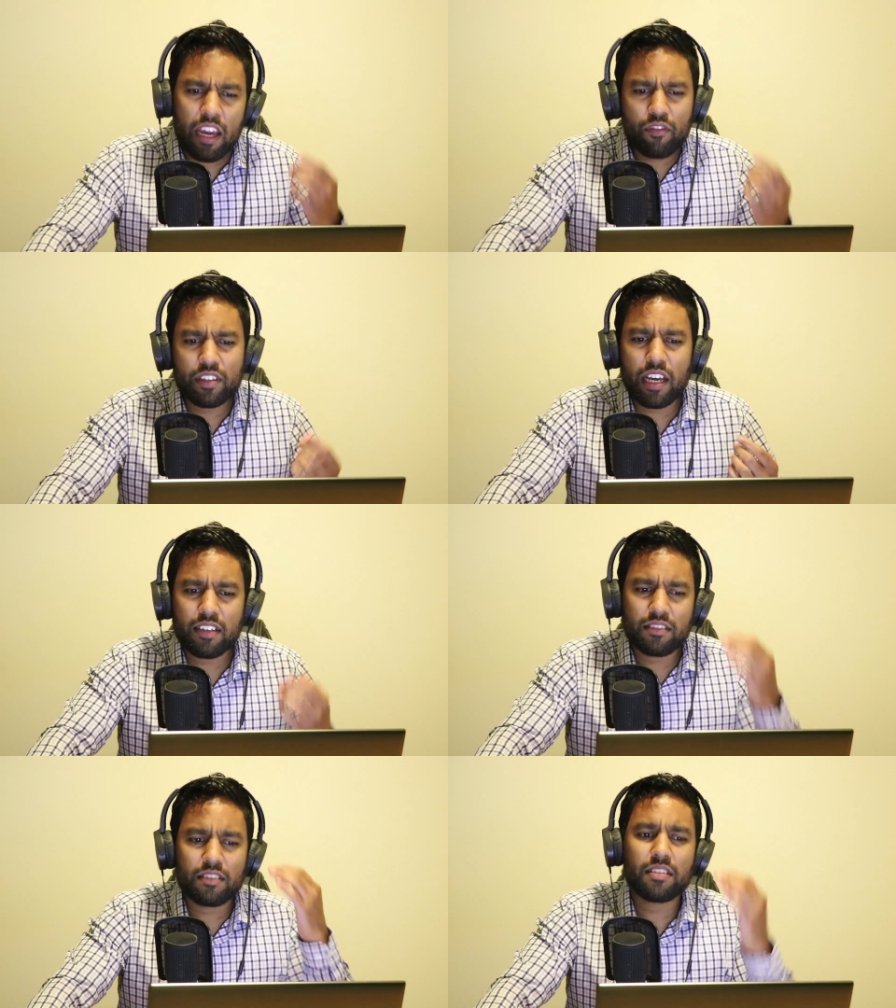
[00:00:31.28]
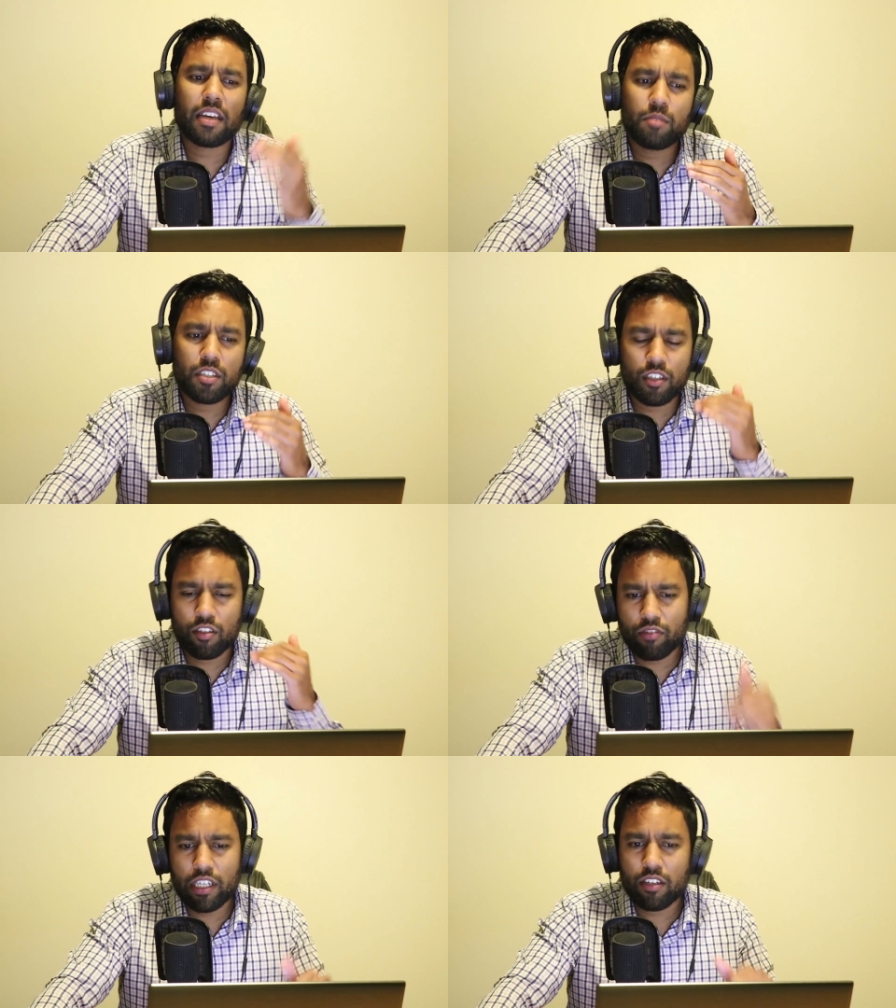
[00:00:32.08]
Every day is the same shit
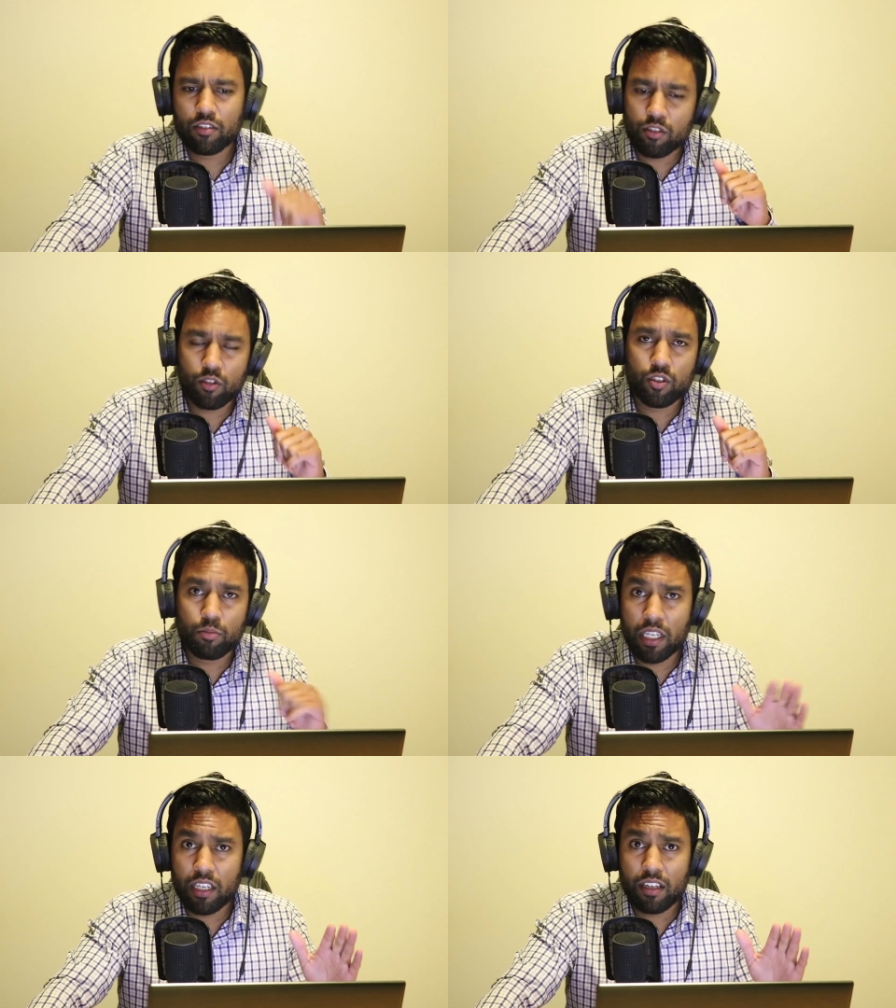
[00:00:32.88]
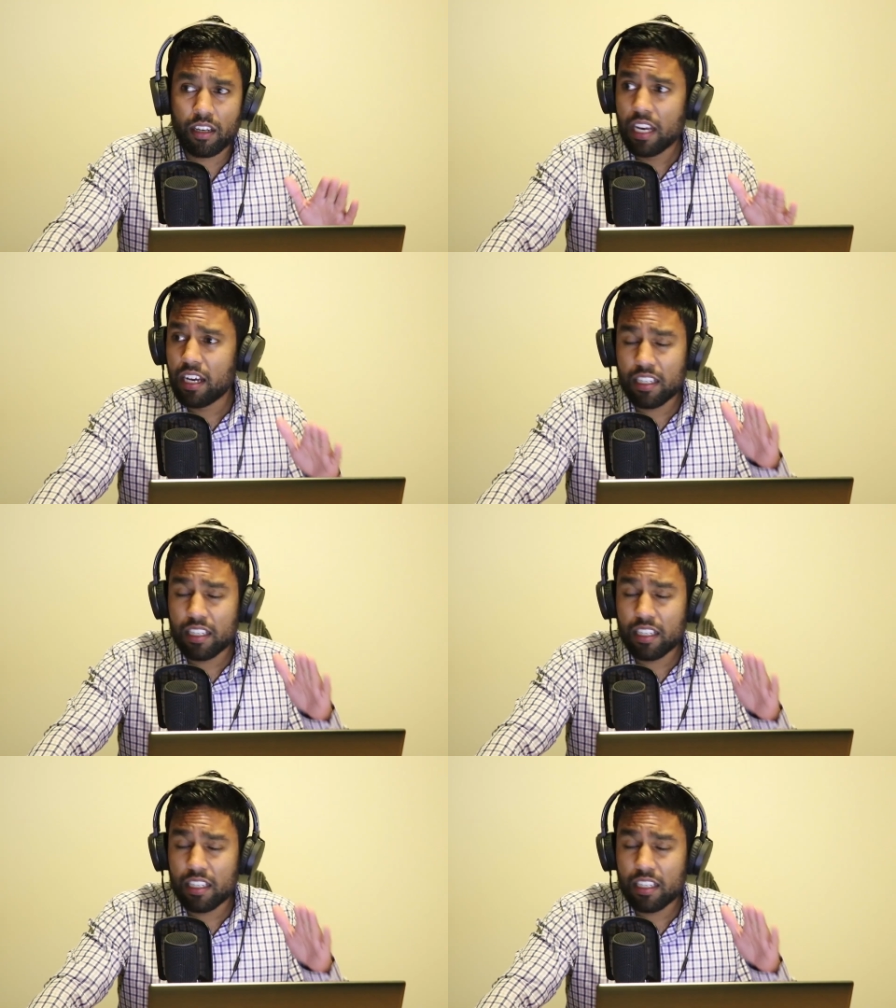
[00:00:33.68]
you're reading on social media.